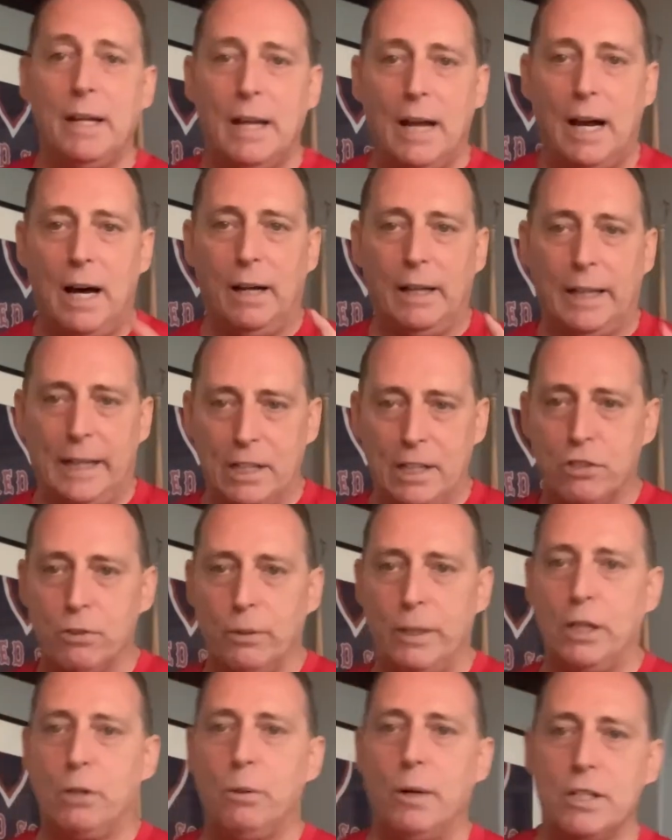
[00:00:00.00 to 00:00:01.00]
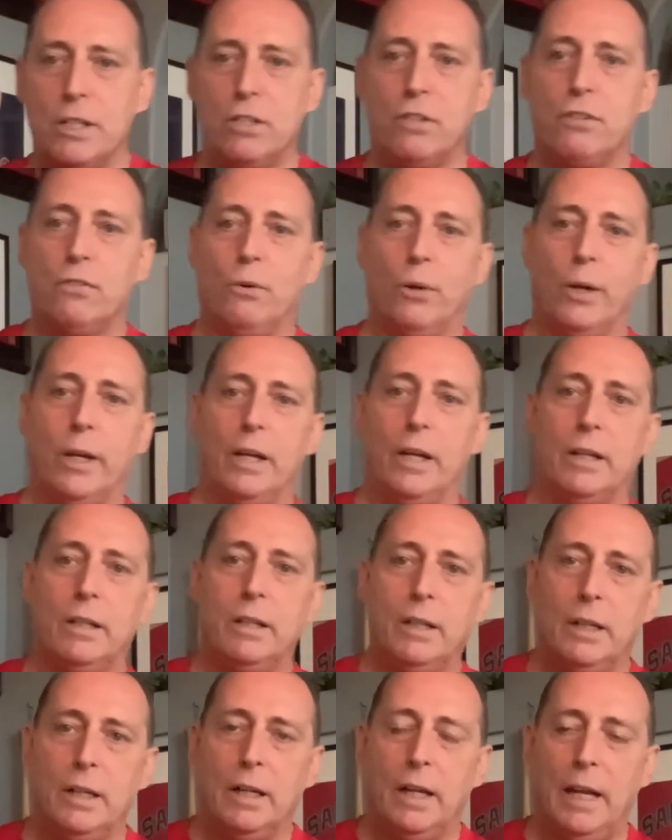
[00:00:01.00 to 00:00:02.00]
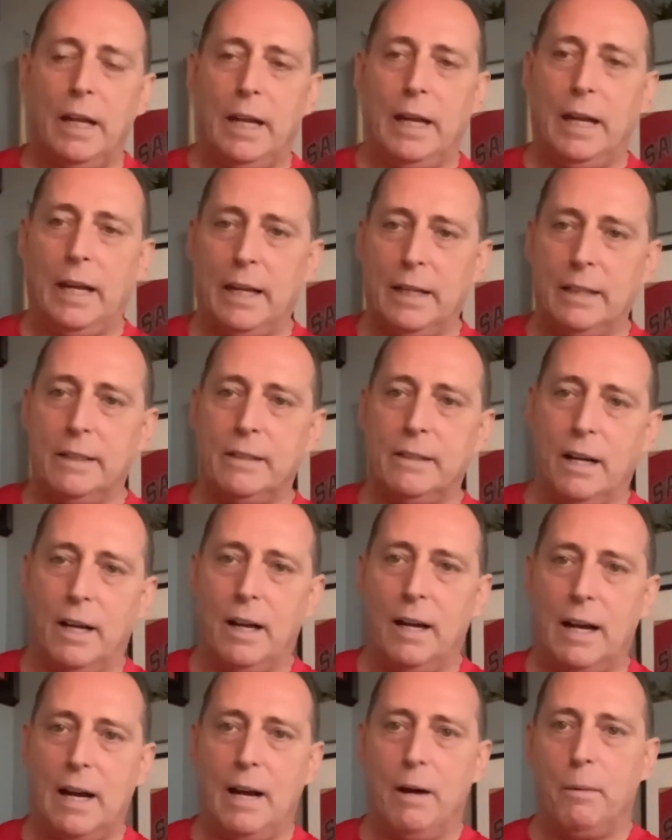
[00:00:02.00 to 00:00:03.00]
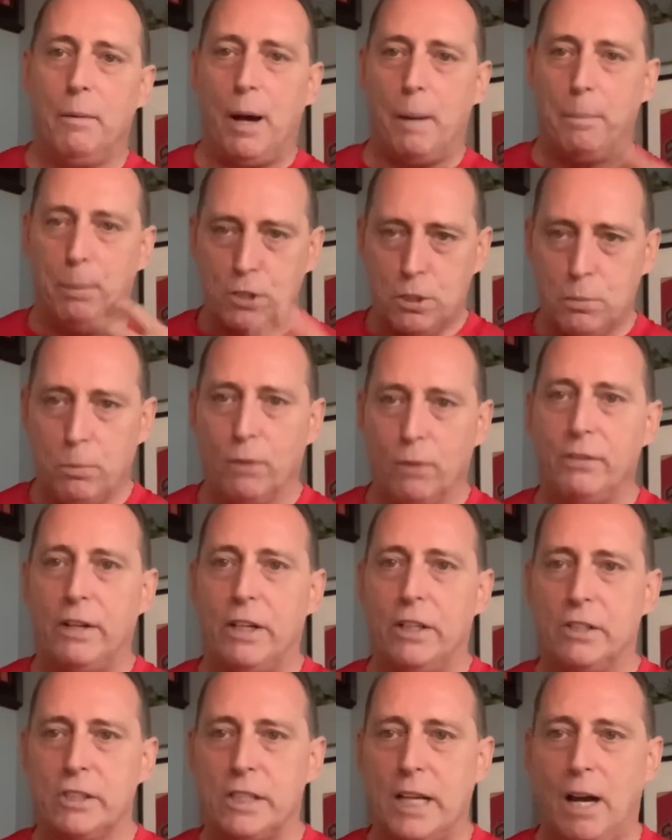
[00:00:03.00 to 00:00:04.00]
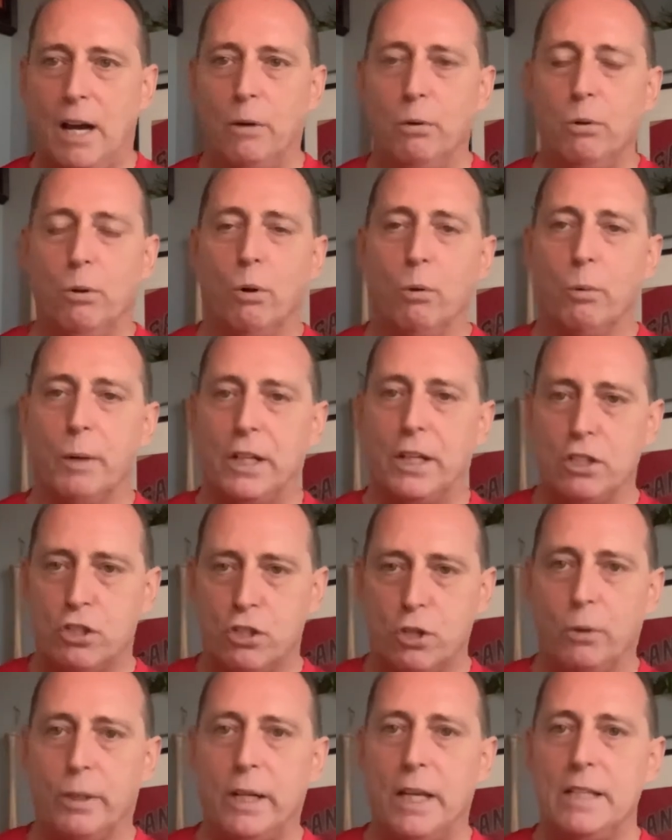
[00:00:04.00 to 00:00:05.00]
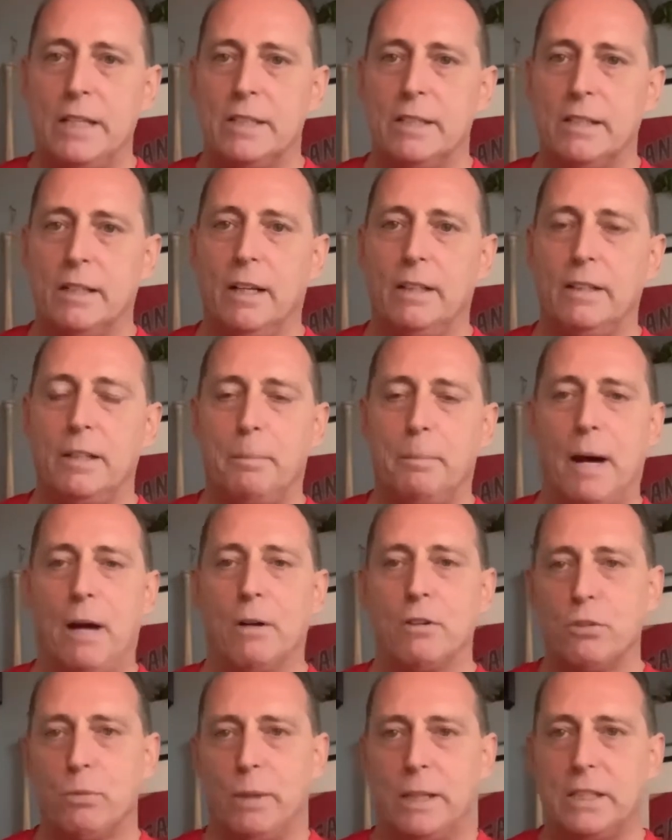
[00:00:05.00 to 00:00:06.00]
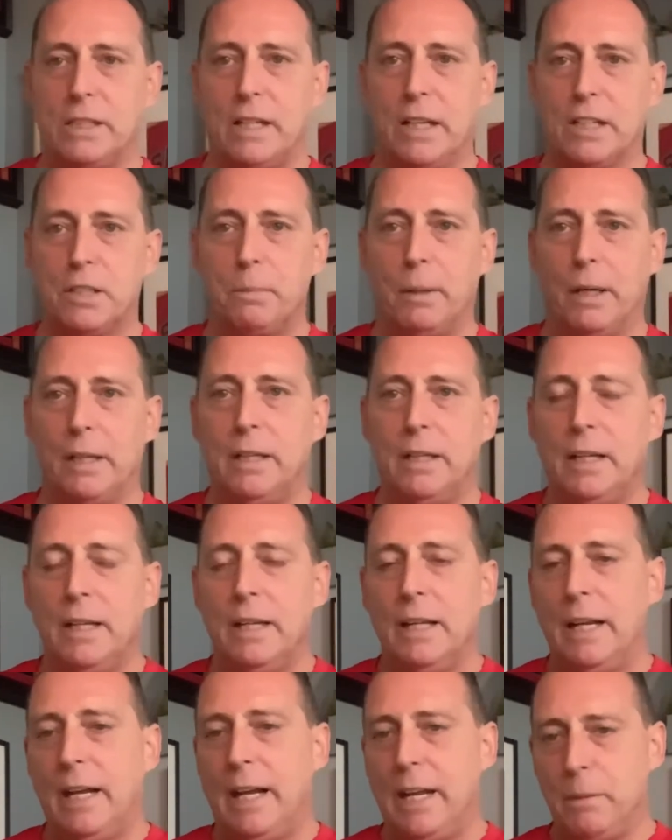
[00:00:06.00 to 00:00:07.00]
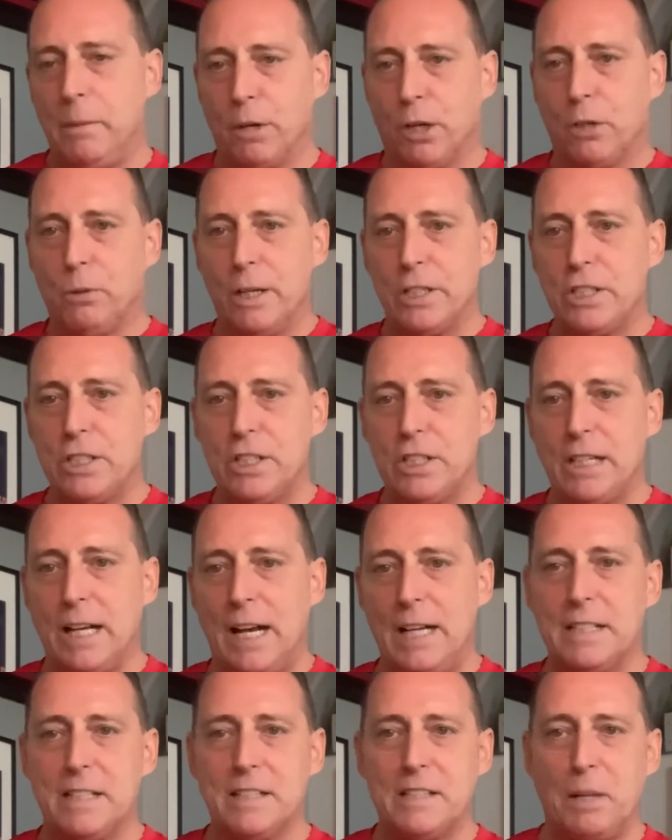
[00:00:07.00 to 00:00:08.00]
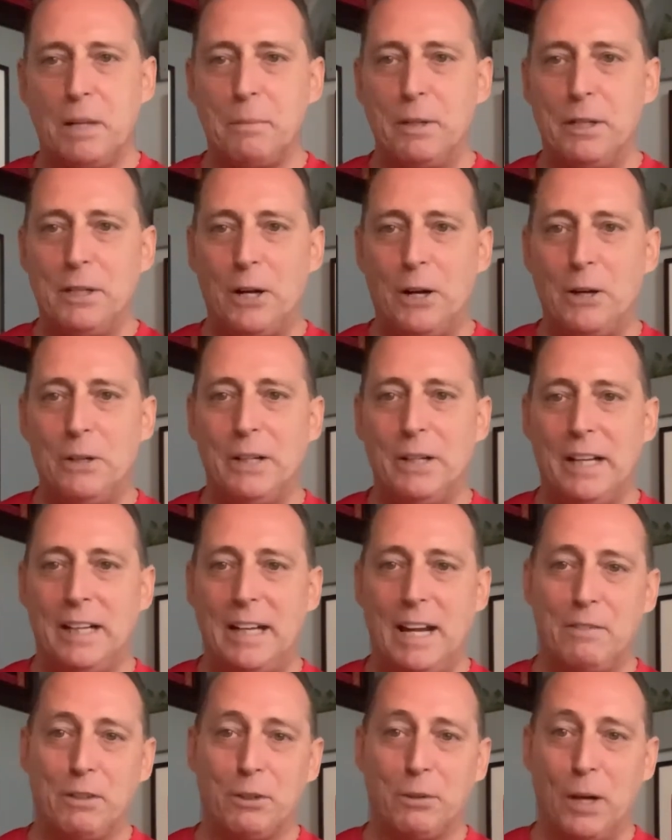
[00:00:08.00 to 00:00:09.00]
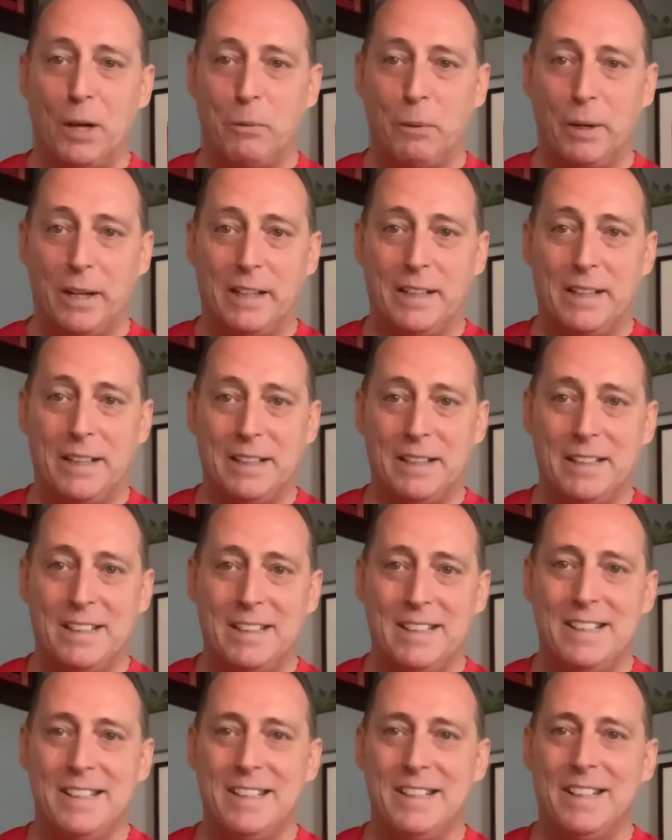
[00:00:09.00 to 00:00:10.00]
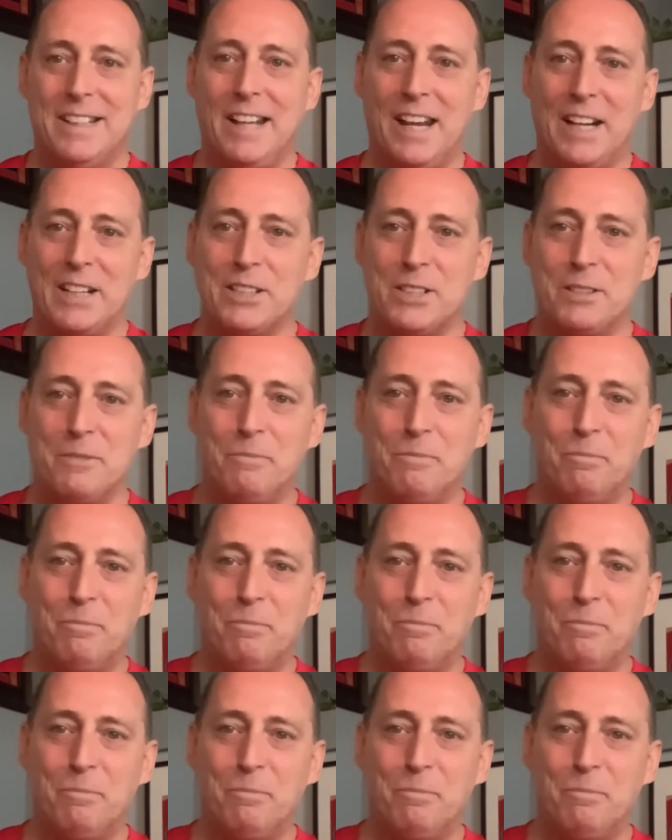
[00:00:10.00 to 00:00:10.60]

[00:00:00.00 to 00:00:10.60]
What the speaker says: I'll answer any questions for you. And I'll put some more videos out where we can showcase the Power Swing Sticks. But any more questions, guys, just let me know, and have a great week. Thanks.